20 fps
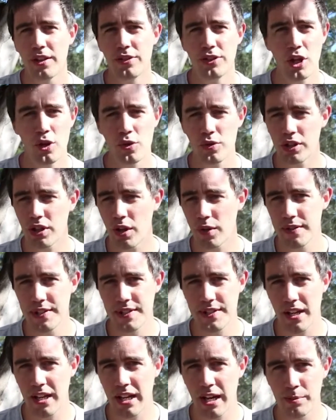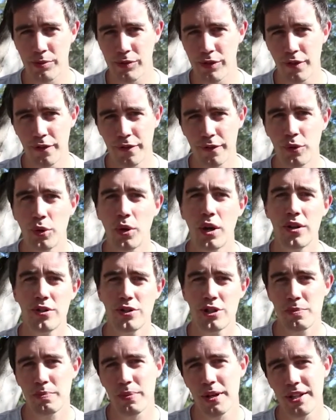Don't go and sign up for a
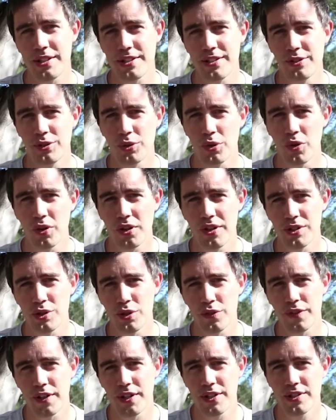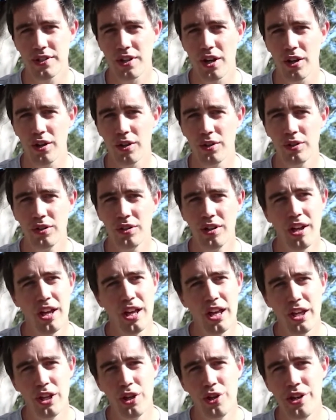400-person talk as your first go.
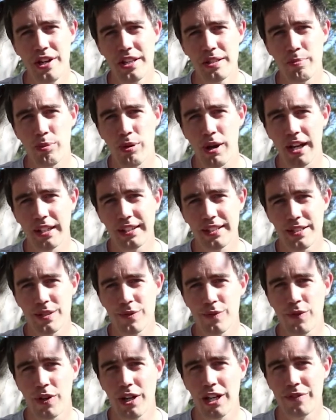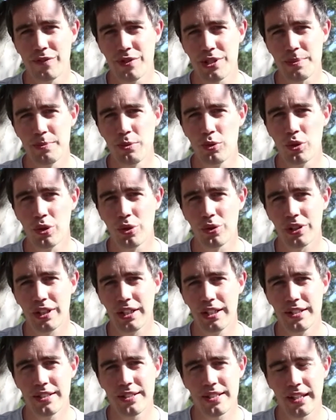You need to practice in front of a small
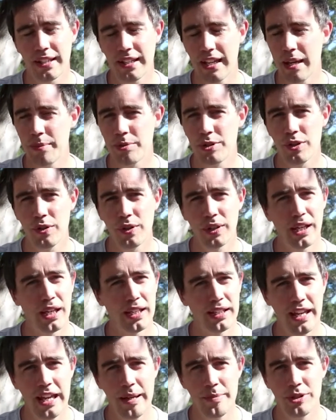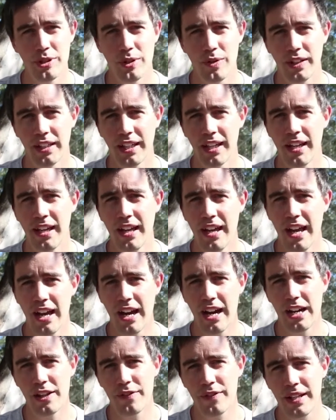audience and keep doing it,
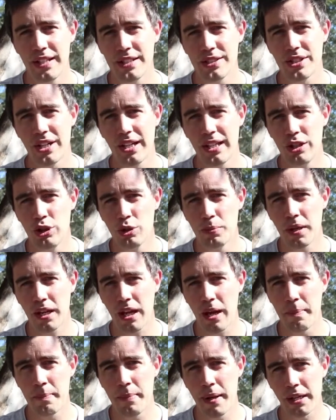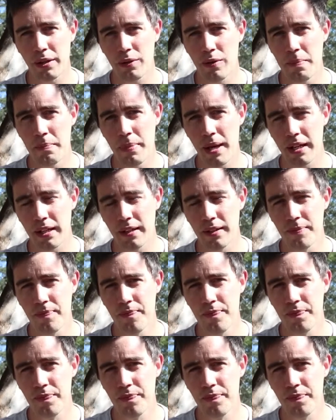and eventually you'll become better and better.